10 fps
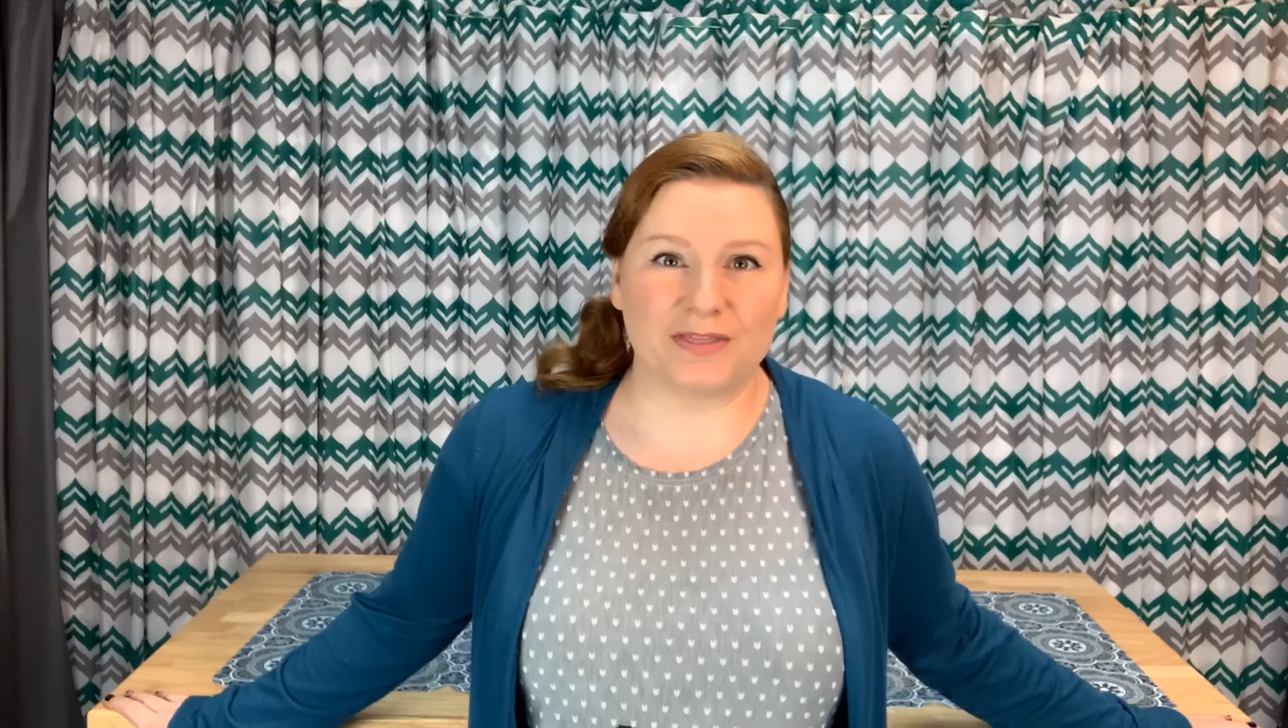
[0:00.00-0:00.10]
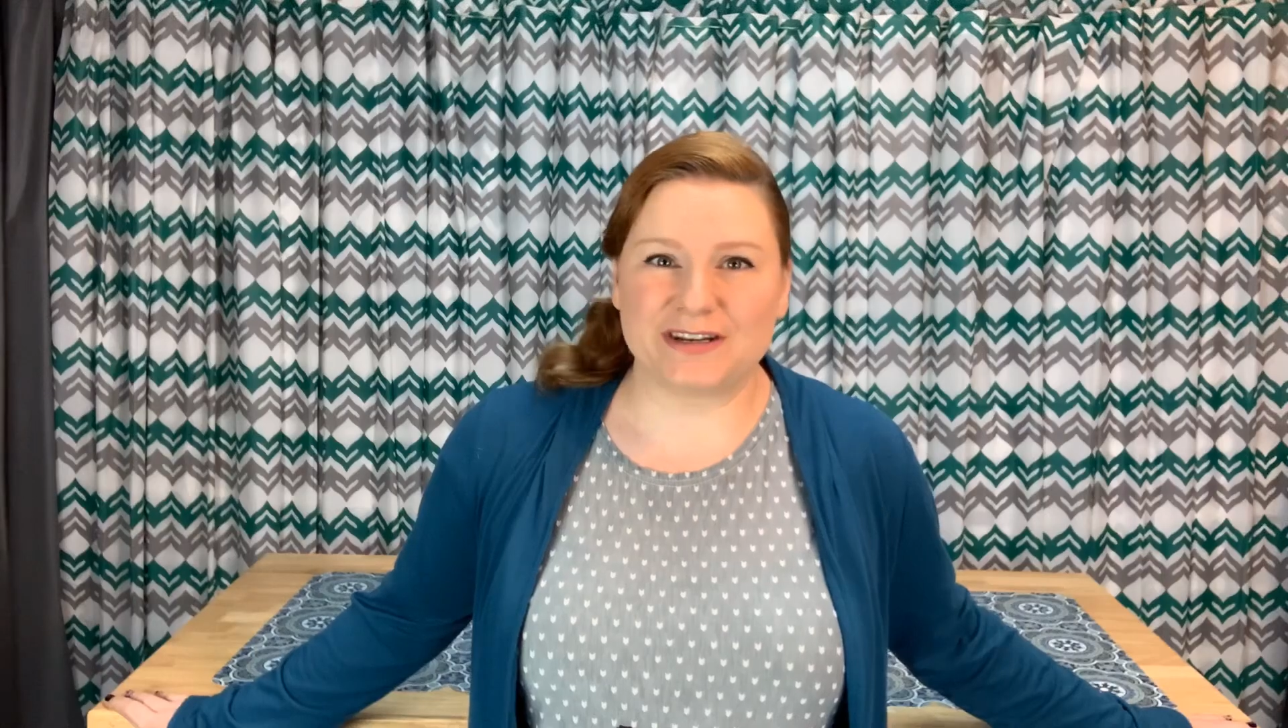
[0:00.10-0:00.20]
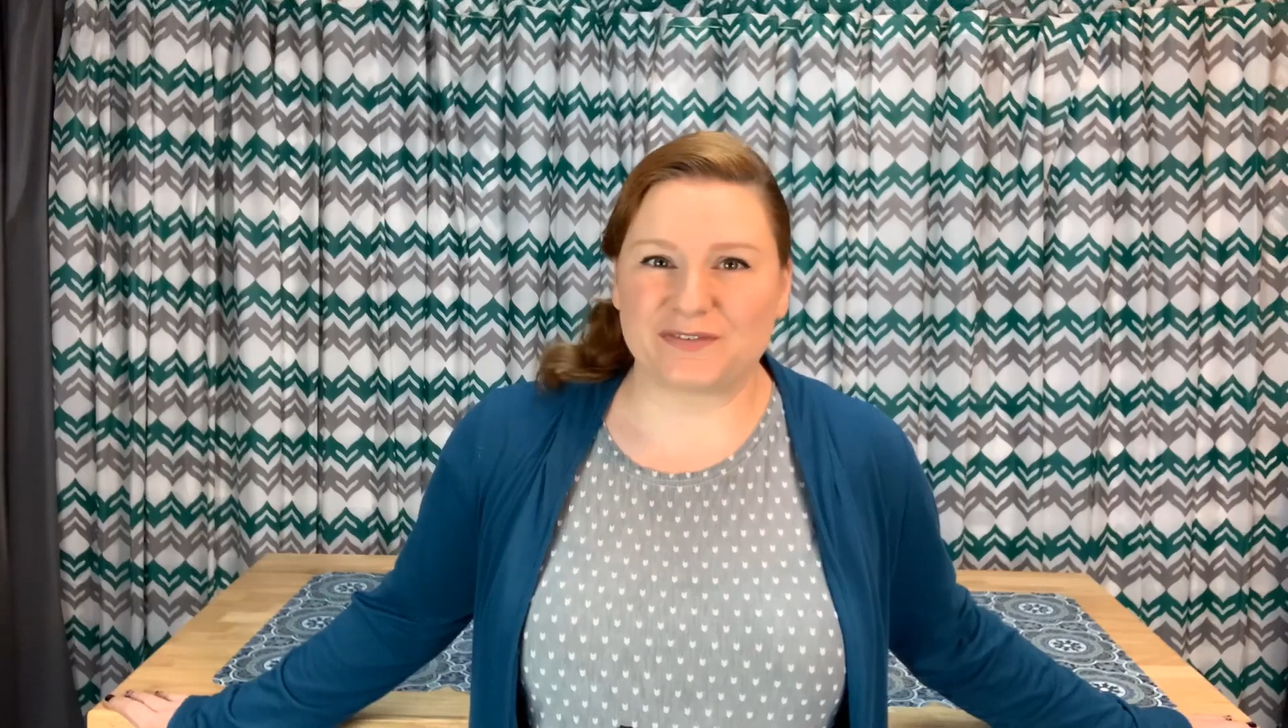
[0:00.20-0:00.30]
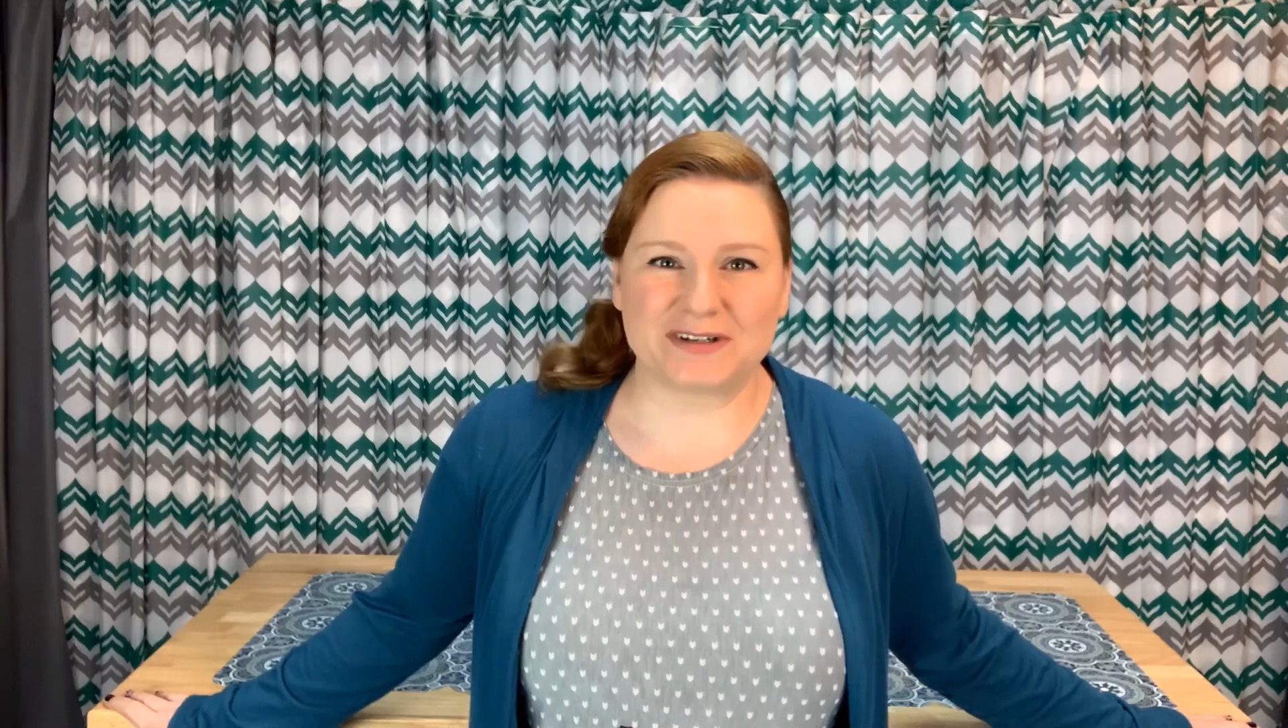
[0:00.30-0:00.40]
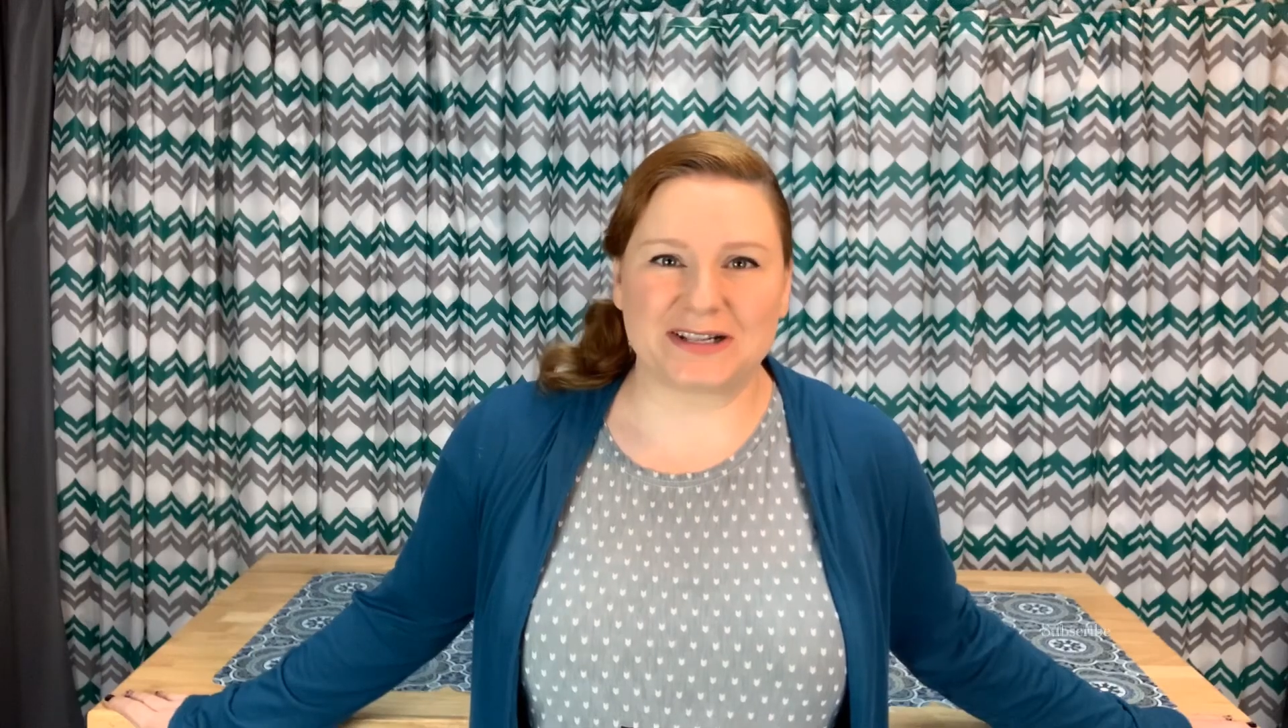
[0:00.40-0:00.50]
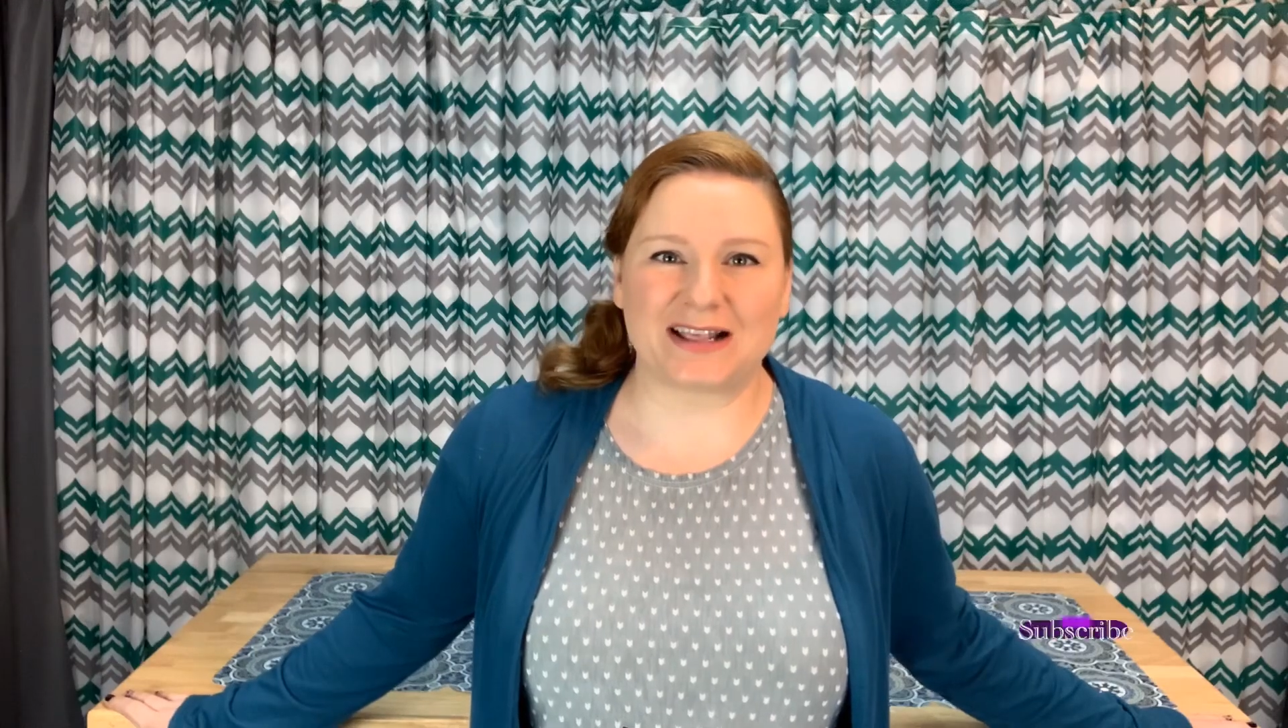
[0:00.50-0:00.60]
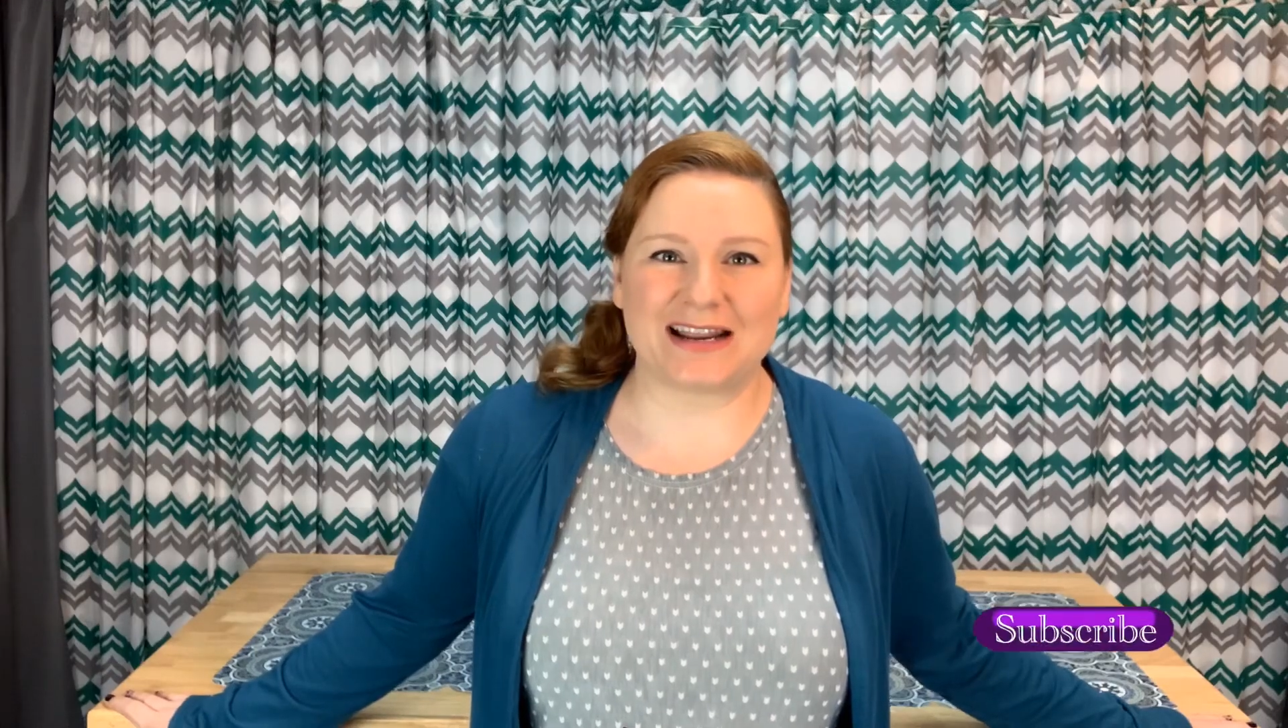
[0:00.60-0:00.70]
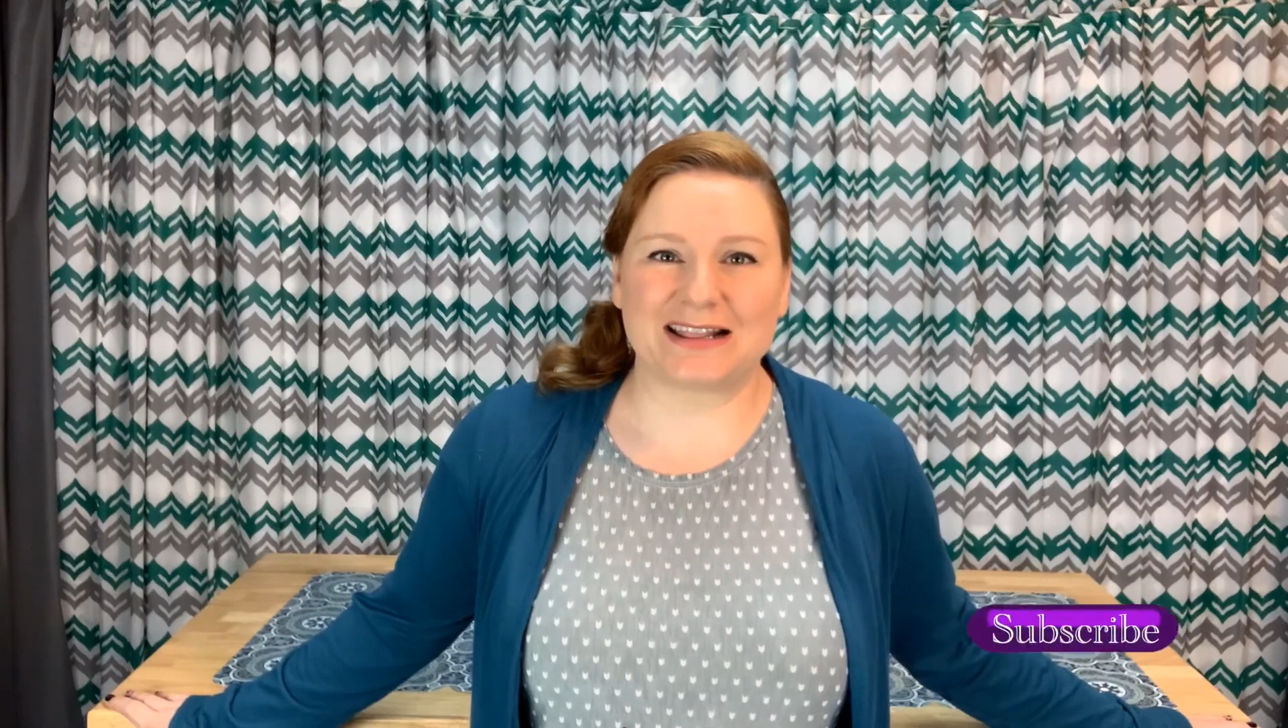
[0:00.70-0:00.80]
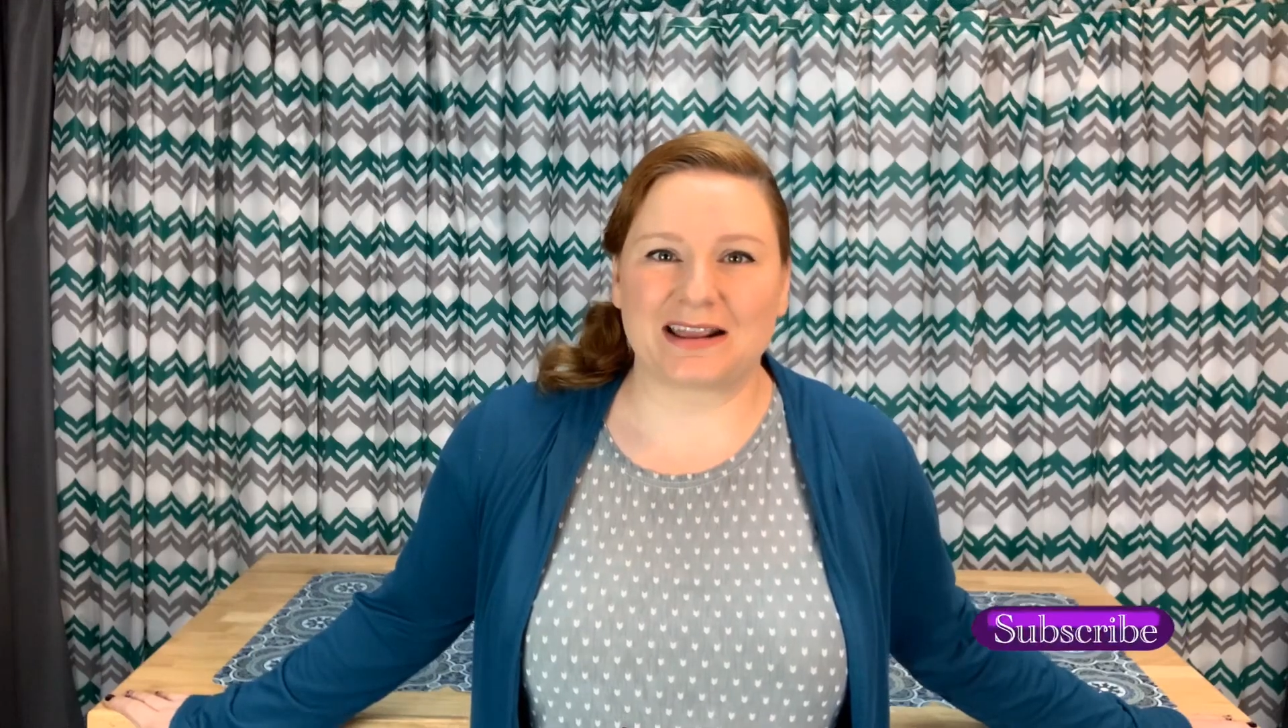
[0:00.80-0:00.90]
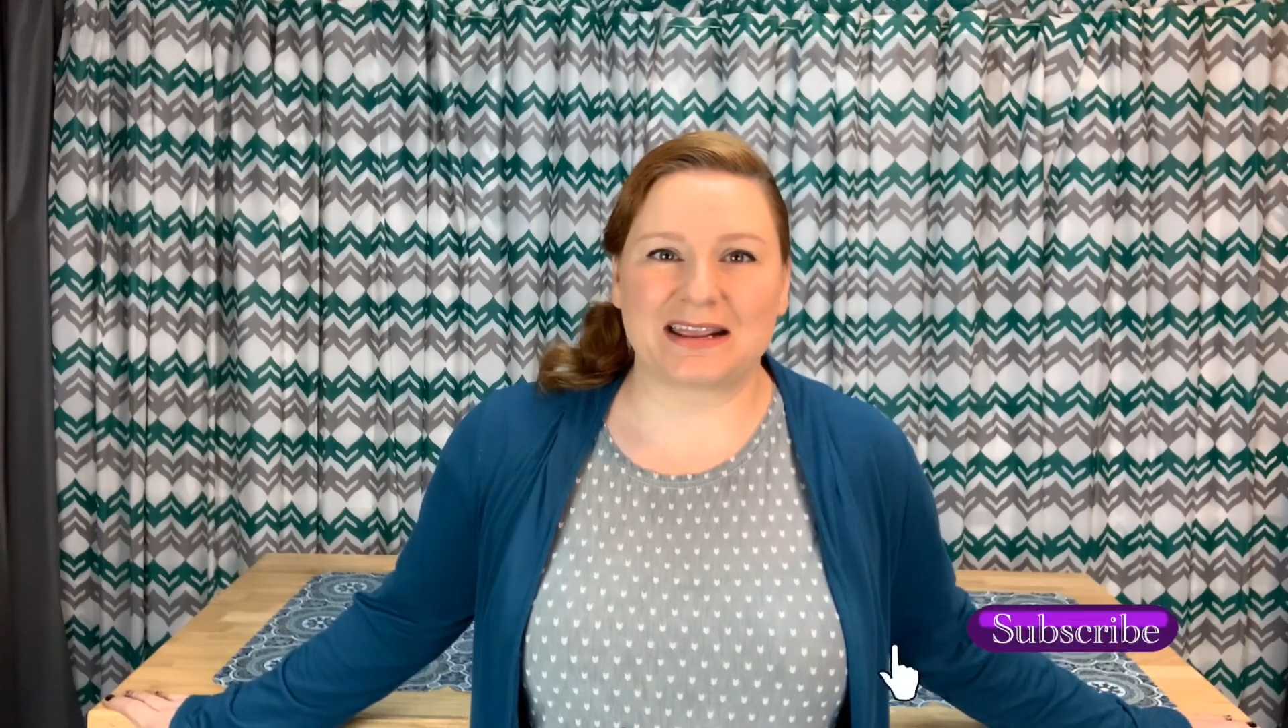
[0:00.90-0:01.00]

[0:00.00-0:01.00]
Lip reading: different designs I